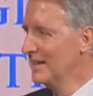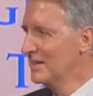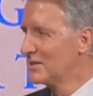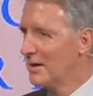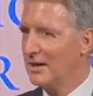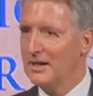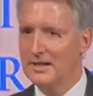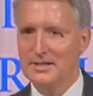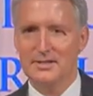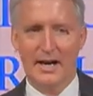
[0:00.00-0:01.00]
So I
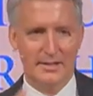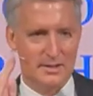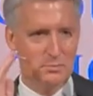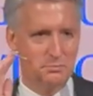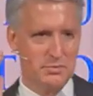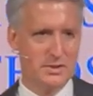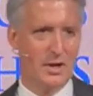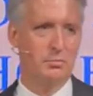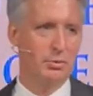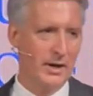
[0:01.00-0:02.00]
just
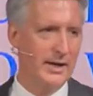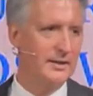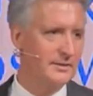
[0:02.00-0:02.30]
started praying